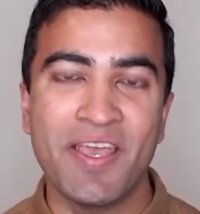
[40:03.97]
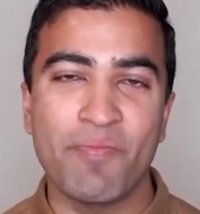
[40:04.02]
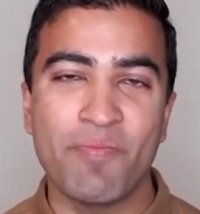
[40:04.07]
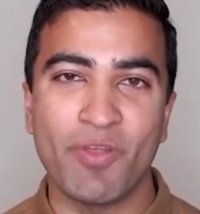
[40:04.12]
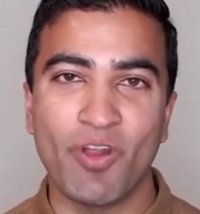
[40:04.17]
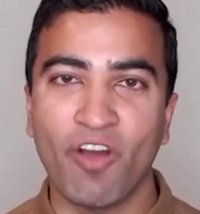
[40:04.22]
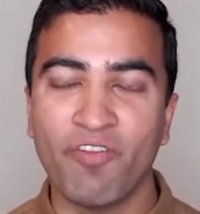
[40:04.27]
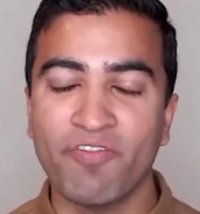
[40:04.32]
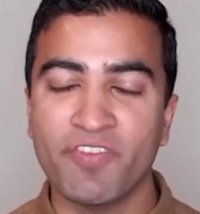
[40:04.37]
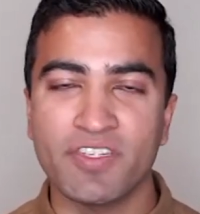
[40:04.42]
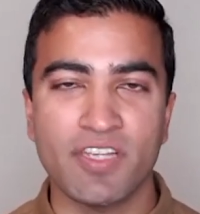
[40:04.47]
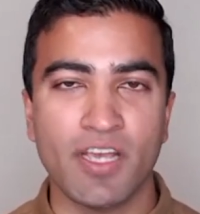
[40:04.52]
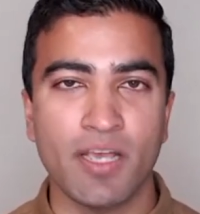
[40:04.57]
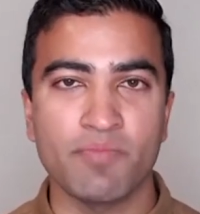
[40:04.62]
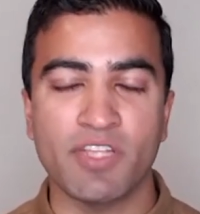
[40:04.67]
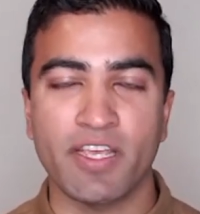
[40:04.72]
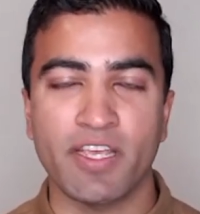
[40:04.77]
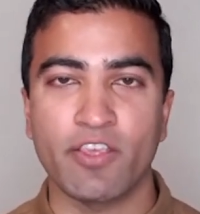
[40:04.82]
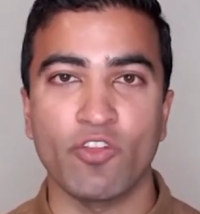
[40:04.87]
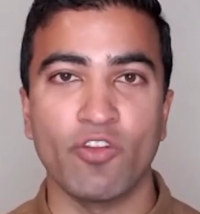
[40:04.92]
But
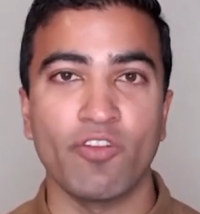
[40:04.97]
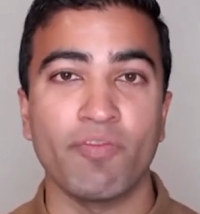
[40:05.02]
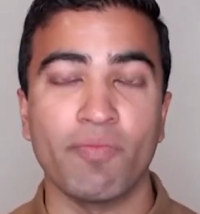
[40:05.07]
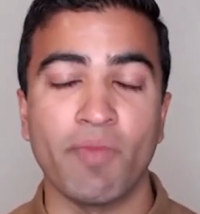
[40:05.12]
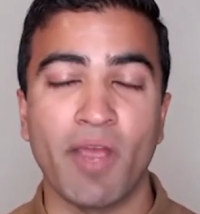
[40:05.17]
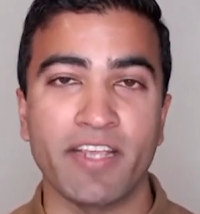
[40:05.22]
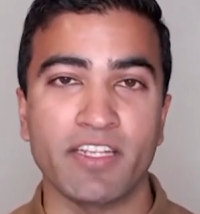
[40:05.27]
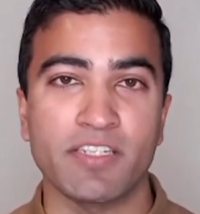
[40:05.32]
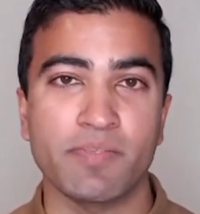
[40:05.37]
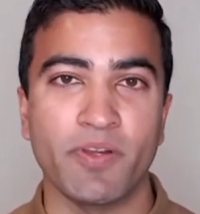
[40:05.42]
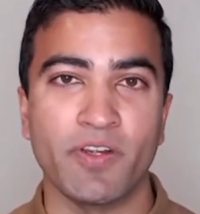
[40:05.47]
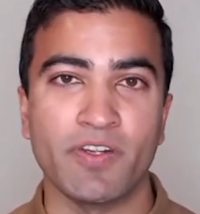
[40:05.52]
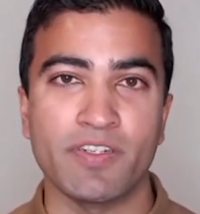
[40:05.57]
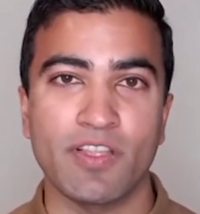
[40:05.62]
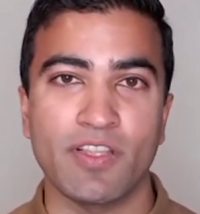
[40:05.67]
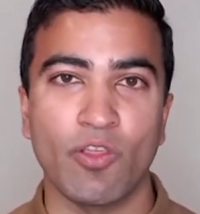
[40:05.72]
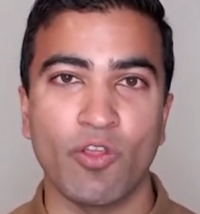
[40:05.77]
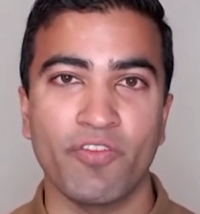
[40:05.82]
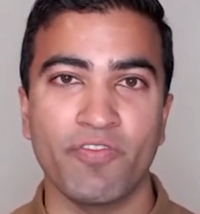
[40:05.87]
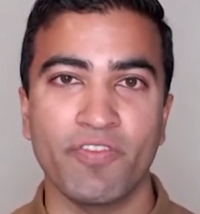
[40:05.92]
oftentimes, like, you know, from my experience, a
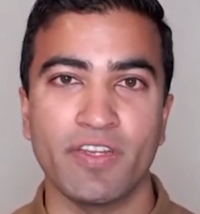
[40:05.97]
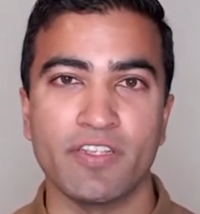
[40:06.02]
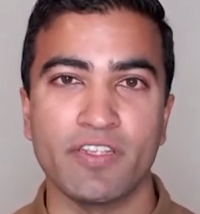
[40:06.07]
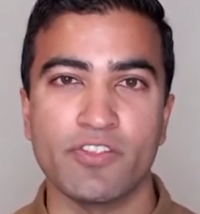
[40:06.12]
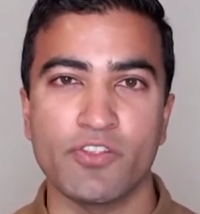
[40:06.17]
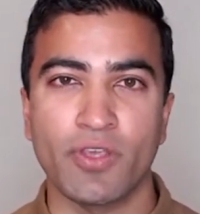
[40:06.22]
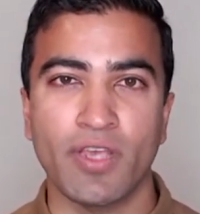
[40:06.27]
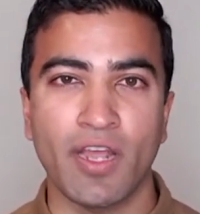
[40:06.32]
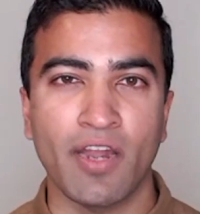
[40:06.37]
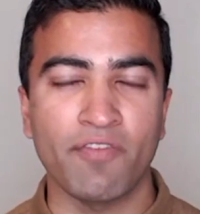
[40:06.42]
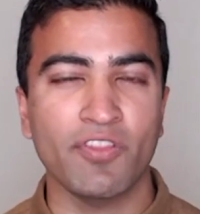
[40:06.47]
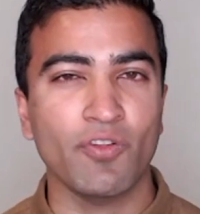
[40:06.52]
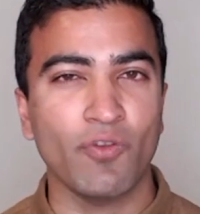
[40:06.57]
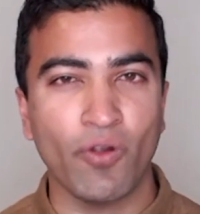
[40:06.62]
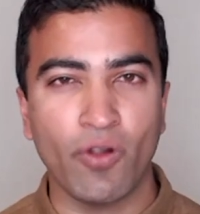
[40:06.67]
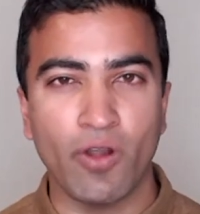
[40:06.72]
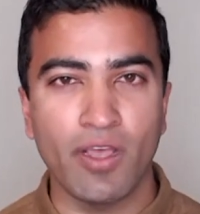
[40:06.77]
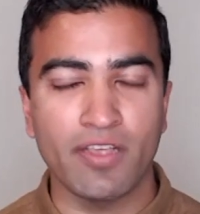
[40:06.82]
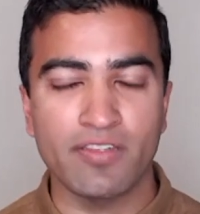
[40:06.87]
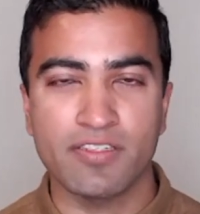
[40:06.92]
lot of it is you kind of
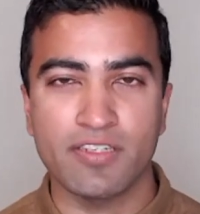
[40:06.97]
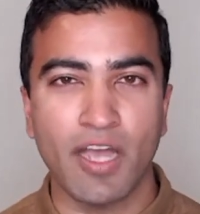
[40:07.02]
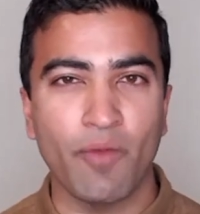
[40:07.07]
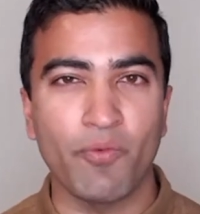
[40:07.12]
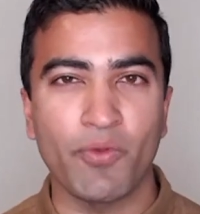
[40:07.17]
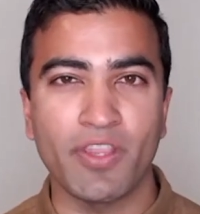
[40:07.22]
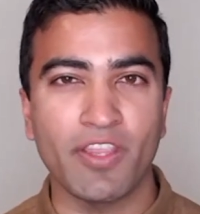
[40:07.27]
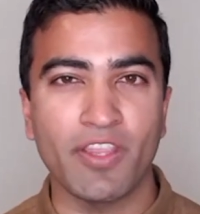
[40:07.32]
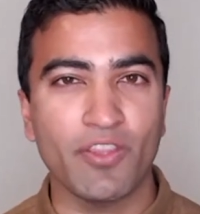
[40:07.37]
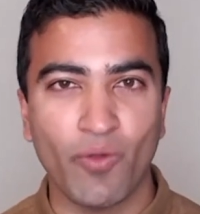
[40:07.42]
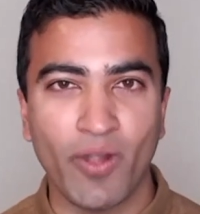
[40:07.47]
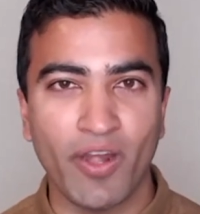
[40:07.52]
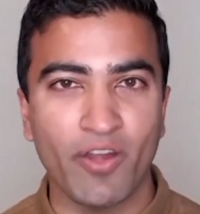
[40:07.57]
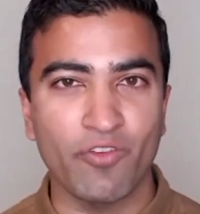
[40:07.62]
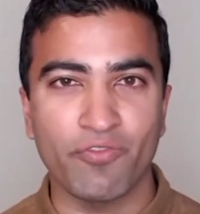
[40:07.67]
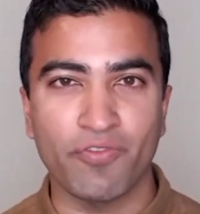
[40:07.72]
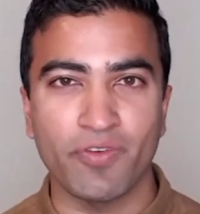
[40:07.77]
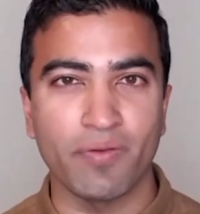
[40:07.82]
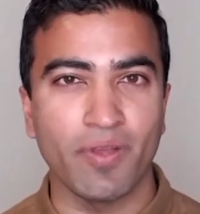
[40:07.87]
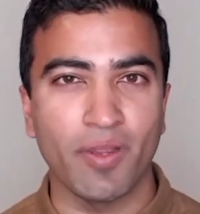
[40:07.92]
start with a thread of
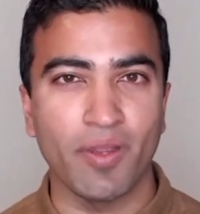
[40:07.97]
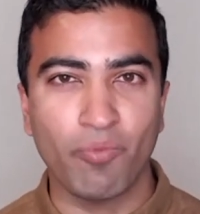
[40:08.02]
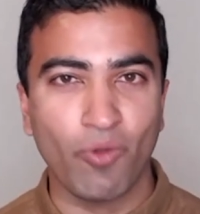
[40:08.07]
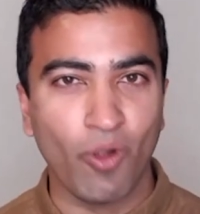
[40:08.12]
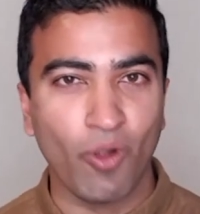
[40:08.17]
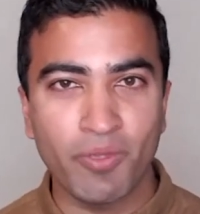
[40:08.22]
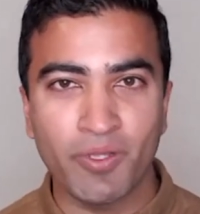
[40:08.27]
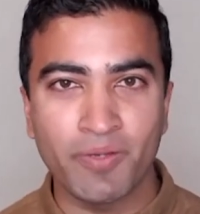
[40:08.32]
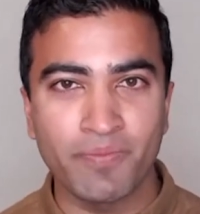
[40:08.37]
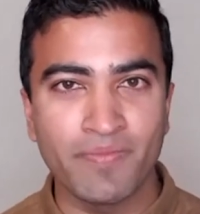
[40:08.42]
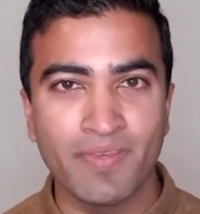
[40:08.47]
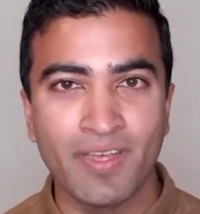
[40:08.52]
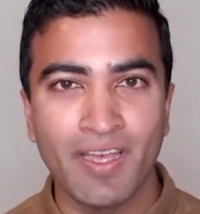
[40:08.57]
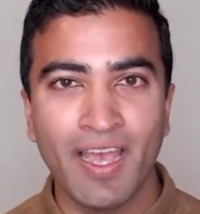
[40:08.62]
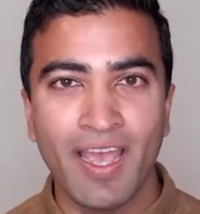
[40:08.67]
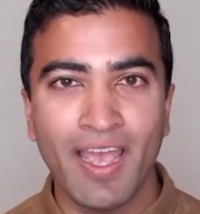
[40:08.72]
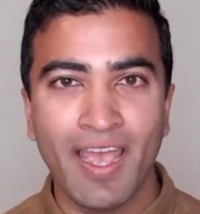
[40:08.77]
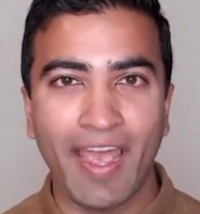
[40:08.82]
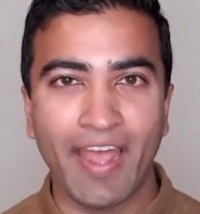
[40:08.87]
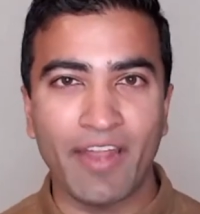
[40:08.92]
a problem
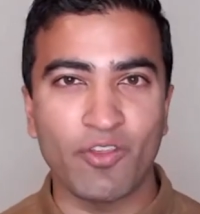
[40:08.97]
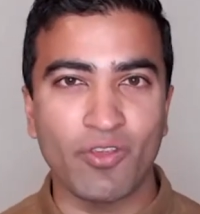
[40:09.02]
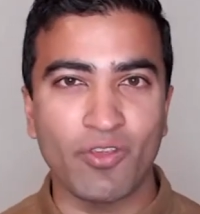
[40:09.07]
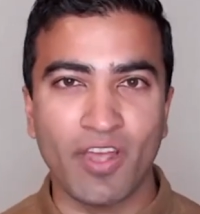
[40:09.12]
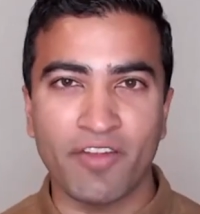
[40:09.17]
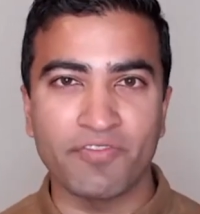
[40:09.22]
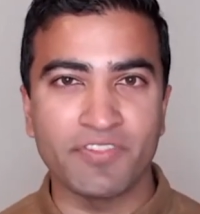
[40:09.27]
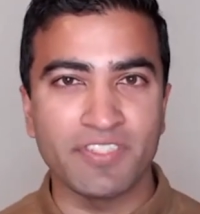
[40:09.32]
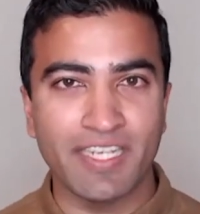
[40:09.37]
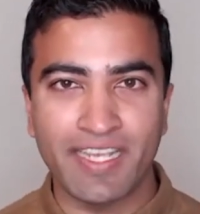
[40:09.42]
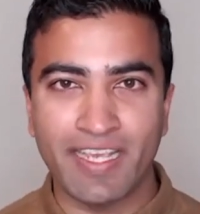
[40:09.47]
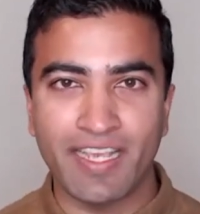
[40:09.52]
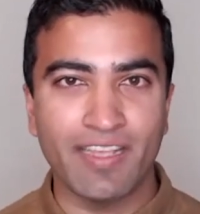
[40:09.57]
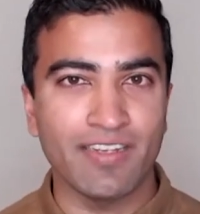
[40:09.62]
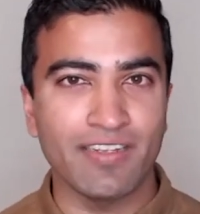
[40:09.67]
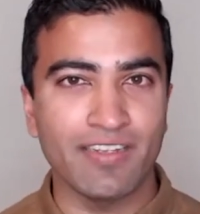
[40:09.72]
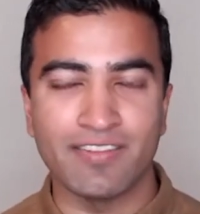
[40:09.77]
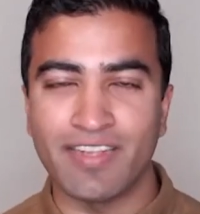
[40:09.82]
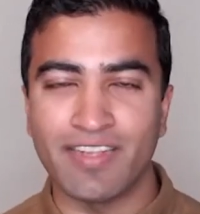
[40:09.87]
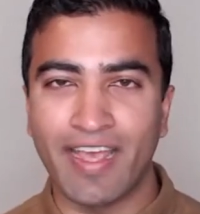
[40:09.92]
and you kind of dig in
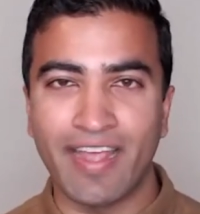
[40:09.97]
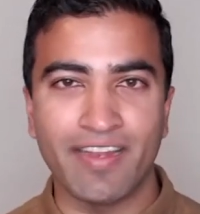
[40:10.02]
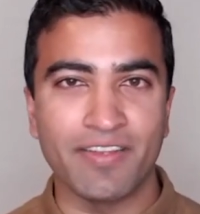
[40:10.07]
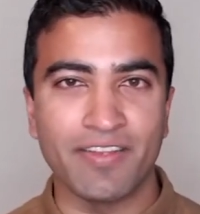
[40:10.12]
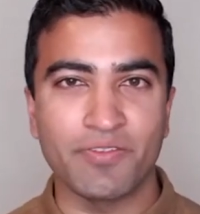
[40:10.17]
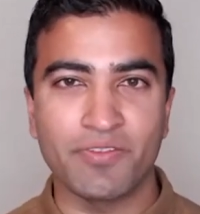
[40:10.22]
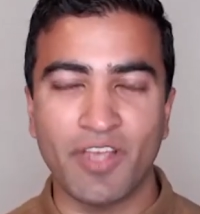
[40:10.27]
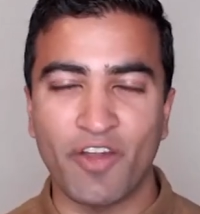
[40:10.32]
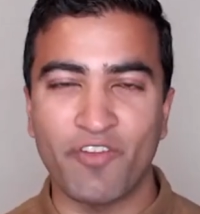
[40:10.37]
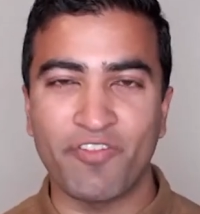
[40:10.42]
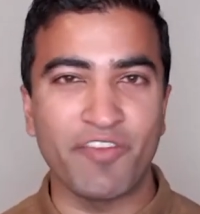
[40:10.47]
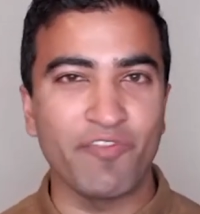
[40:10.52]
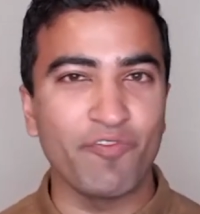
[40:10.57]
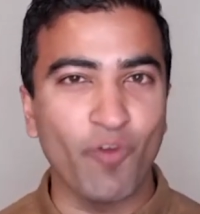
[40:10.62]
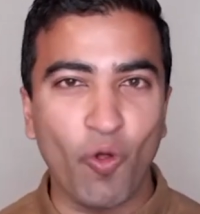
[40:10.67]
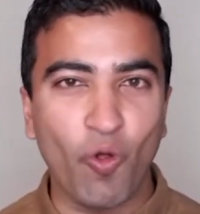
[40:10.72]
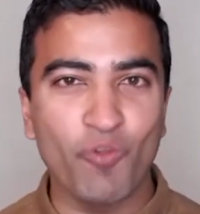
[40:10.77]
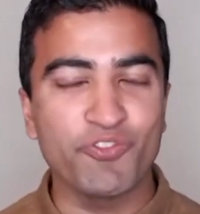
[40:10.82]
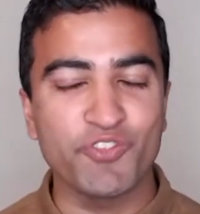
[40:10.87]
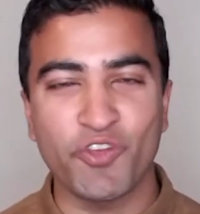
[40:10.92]
and it kind of
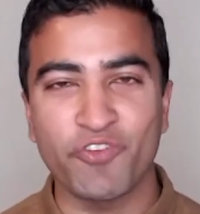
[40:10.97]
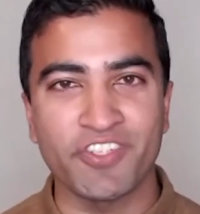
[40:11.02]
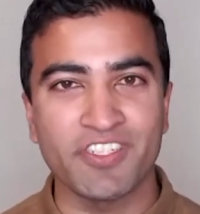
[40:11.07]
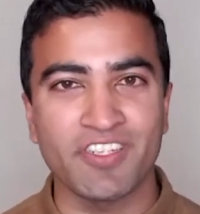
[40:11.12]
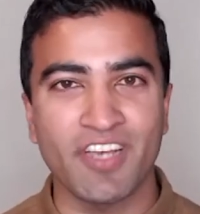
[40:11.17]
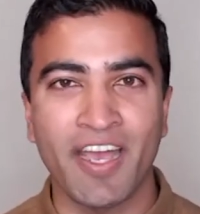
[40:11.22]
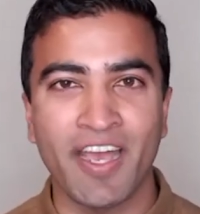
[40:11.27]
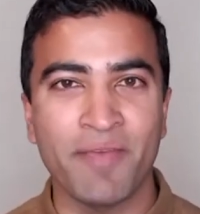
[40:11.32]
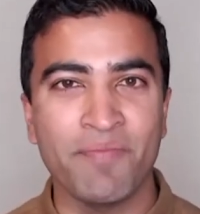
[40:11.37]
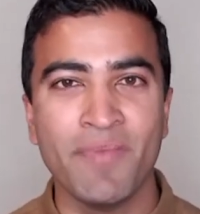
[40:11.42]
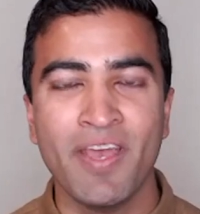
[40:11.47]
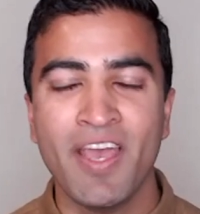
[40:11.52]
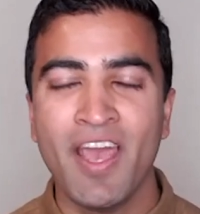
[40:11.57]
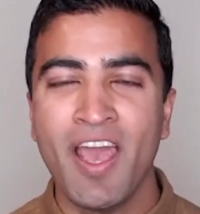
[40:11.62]
evolves over time.